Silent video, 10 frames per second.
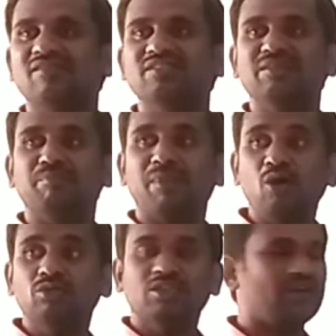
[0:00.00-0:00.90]
of the
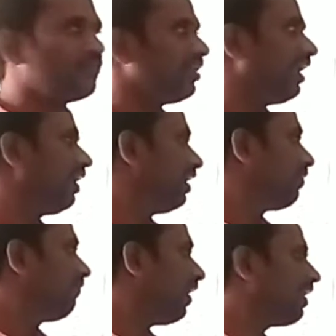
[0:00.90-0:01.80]
mouth of the
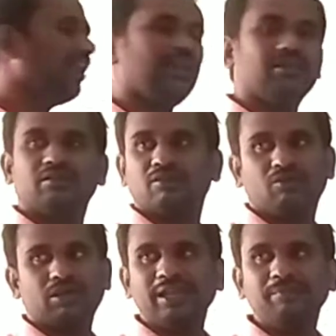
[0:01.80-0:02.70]
funnel.
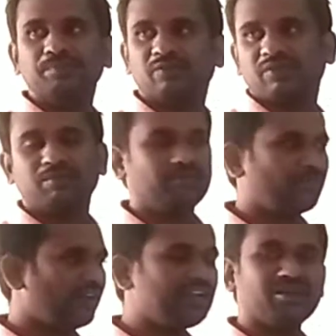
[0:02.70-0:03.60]
Okay,
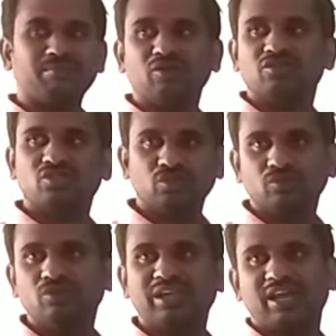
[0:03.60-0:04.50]
from wider mouth to
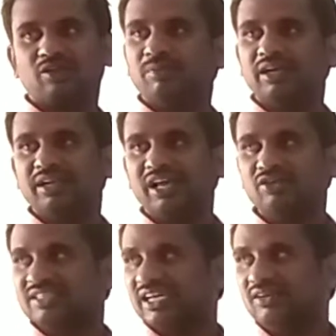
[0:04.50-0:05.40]

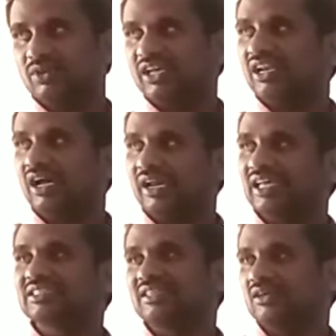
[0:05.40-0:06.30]
narrow side we can
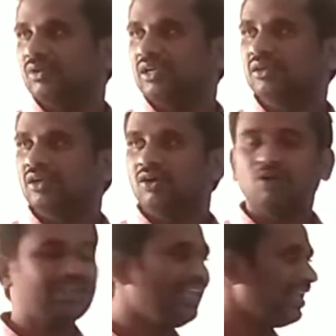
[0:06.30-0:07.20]
arrange that.
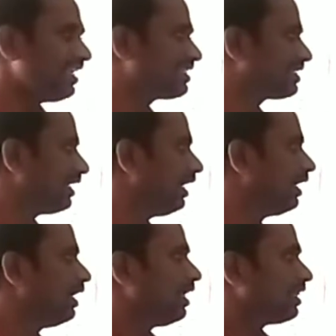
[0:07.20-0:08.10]
Okay, next
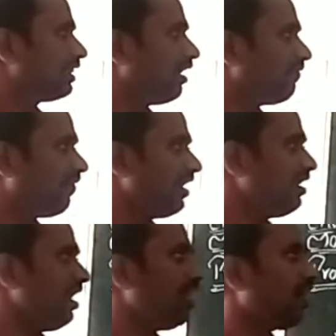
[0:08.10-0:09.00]
the
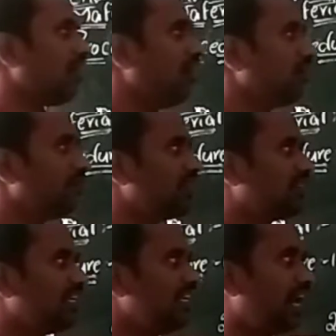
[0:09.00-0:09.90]
funnel along with
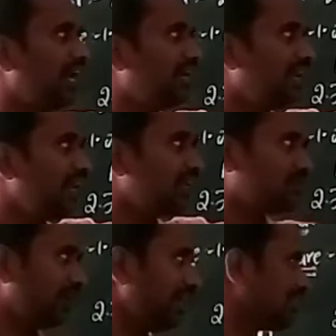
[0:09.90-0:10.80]
the Hydrilla
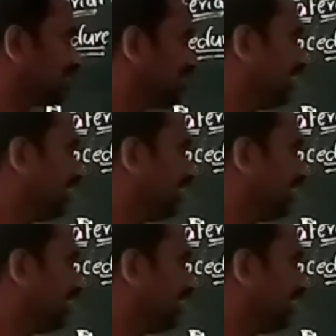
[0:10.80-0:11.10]
twigs